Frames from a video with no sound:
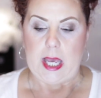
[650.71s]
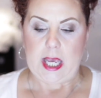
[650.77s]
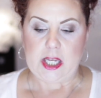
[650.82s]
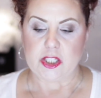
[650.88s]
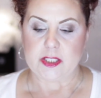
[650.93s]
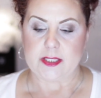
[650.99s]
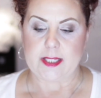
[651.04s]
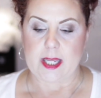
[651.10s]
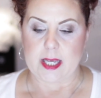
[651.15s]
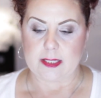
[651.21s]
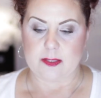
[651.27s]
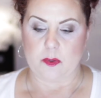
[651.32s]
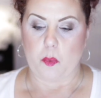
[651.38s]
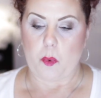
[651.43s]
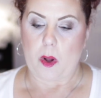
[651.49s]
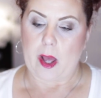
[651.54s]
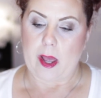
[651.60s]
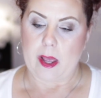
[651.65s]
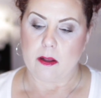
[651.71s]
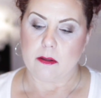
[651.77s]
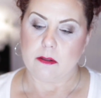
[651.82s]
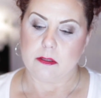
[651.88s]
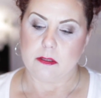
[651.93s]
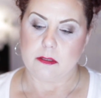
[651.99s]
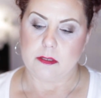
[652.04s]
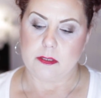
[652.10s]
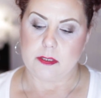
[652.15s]
It just takes a
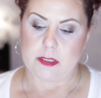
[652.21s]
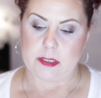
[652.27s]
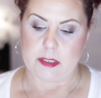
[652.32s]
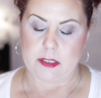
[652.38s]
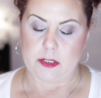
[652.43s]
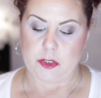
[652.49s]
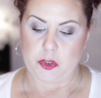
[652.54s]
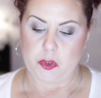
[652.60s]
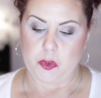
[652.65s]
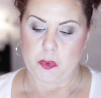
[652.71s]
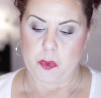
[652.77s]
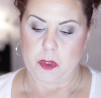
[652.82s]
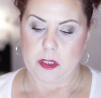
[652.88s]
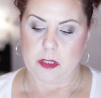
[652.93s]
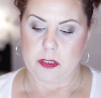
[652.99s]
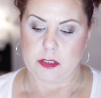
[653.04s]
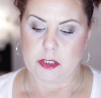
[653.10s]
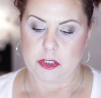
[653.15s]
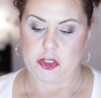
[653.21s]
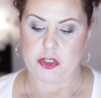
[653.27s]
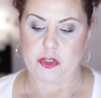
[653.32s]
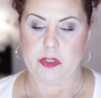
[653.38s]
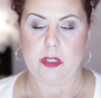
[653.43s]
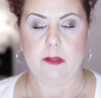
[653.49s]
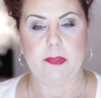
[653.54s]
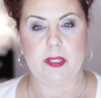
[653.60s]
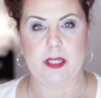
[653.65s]
while to to do
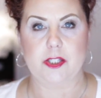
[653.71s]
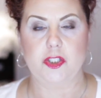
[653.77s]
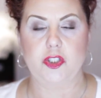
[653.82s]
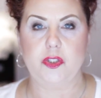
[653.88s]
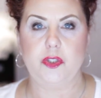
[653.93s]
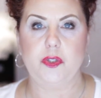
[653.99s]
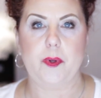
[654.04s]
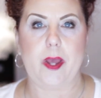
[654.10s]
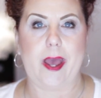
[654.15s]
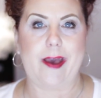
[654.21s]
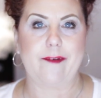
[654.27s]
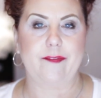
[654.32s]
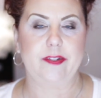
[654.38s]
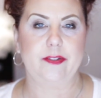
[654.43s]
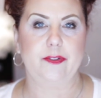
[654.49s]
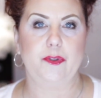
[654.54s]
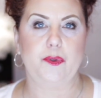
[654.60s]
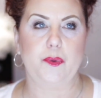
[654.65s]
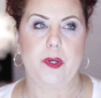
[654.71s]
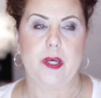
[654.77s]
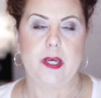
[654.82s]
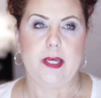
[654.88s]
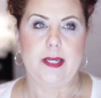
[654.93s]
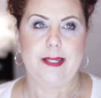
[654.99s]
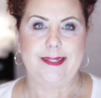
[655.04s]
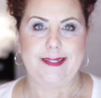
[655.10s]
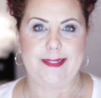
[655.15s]
it because you do have to
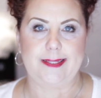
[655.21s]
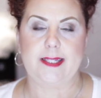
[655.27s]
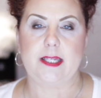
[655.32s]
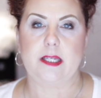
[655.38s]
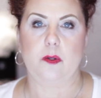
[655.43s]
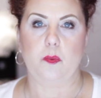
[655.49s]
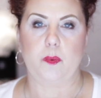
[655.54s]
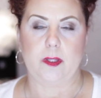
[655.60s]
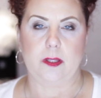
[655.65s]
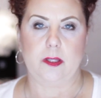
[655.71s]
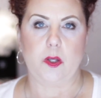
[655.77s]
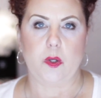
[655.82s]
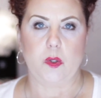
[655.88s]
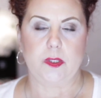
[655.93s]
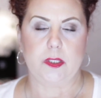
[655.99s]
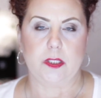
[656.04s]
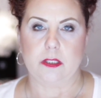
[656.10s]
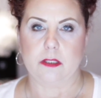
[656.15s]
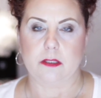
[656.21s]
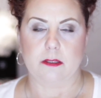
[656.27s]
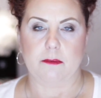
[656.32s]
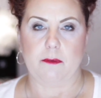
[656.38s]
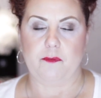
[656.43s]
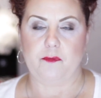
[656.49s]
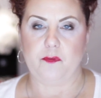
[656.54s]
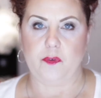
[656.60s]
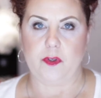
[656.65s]
sit with those little
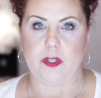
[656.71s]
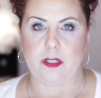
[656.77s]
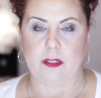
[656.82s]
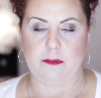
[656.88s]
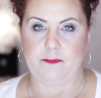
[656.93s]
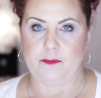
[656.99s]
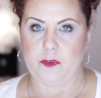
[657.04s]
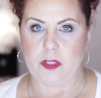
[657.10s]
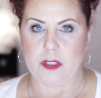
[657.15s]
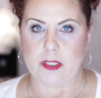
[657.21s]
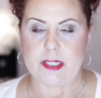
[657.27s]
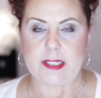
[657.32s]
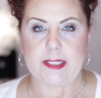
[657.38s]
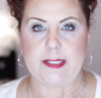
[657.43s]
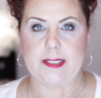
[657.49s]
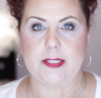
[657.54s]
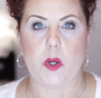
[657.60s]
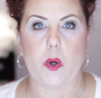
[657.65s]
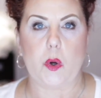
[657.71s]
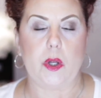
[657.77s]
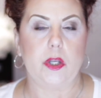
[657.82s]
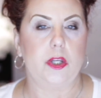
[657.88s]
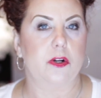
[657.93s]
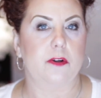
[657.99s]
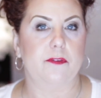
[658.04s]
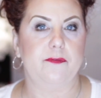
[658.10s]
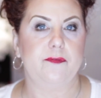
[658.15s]
foot, footlets
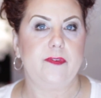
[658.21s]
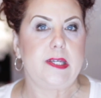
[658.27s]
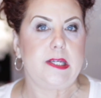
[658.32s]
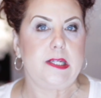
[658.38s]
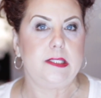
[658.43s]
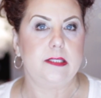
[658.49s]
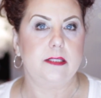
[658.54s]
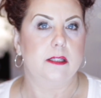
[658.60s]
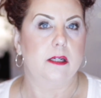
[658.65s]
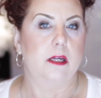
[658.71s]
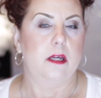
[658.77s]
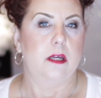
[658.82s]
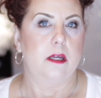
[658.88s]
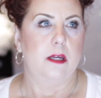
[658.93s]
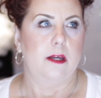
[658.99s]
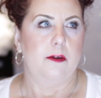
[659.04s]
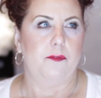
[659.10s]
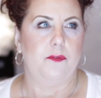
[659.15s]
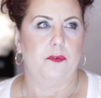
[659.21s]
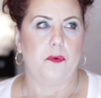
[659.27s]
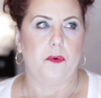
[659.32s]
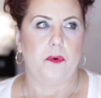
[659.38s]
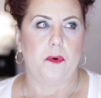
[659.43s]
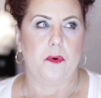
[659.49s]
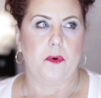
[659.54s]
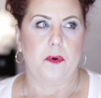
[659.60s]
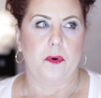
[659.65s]
on your feet
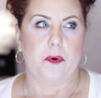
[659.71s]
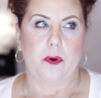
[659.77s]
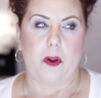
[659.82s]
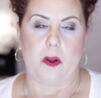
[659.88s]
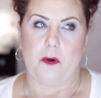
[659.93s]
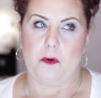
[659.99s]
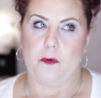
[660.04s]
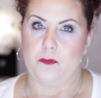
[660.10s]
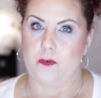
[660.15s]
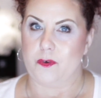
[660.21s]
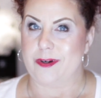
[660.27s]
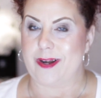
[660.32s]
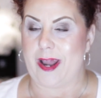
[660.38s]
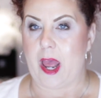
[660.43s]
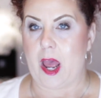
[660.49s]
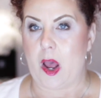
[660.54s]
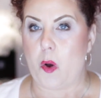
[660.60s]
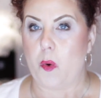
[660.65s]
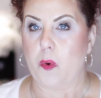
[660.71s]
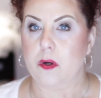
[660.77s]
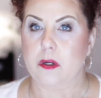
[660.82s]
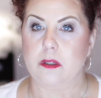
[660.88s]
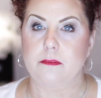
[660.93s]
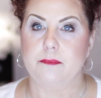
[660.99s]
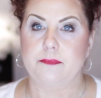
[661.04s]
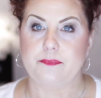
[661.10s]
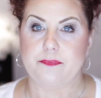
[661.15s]
for over an
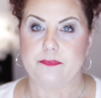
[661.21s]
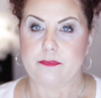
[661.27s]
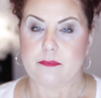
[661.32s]
hour